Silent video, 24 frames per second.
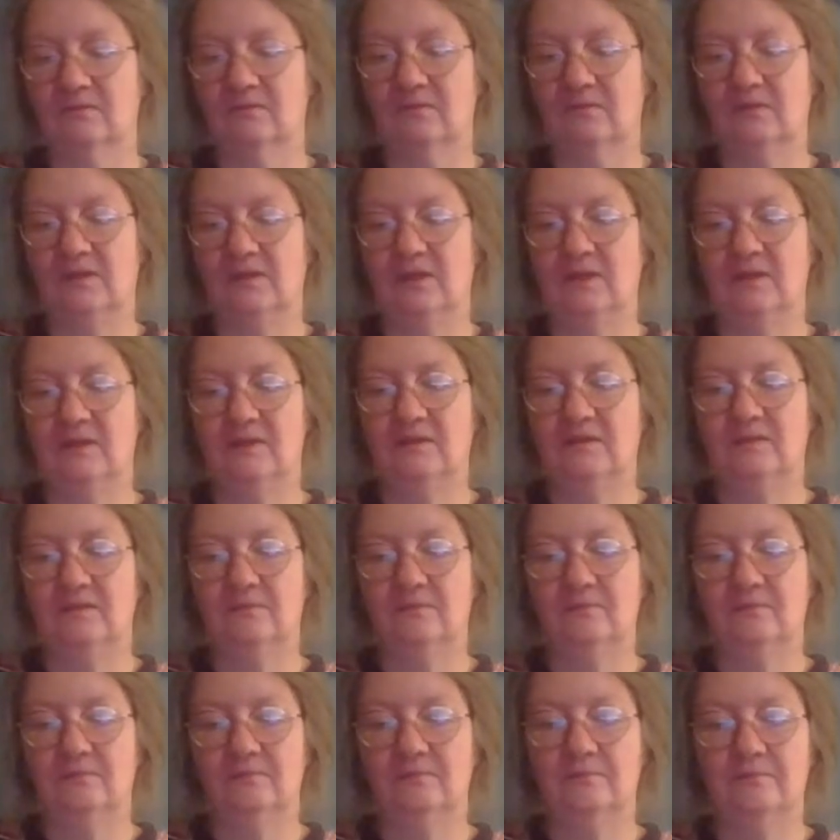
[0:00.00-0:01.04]
yeah,
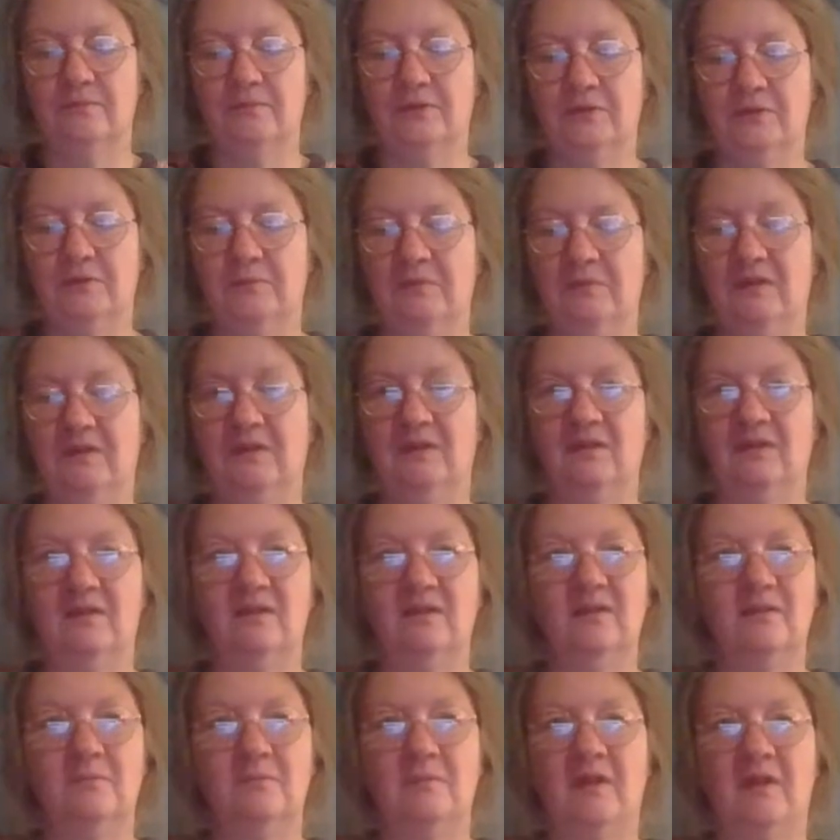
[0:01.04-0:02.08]
put them in
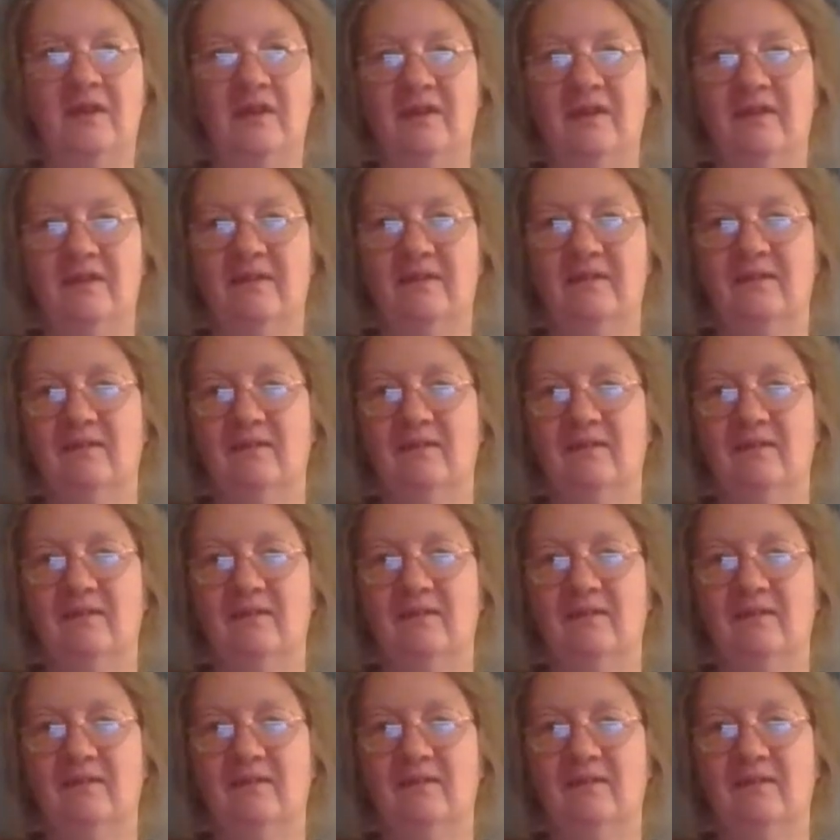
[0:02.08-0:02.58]
my